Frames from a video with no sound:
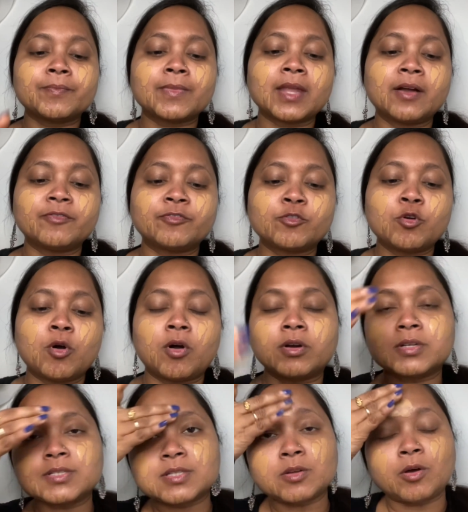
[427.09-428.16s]
Of
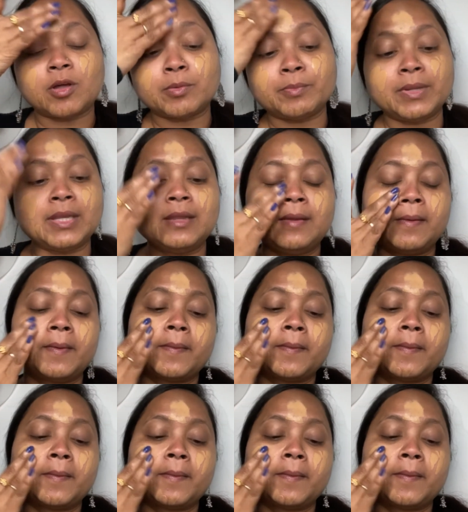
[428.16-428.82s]
course, on me.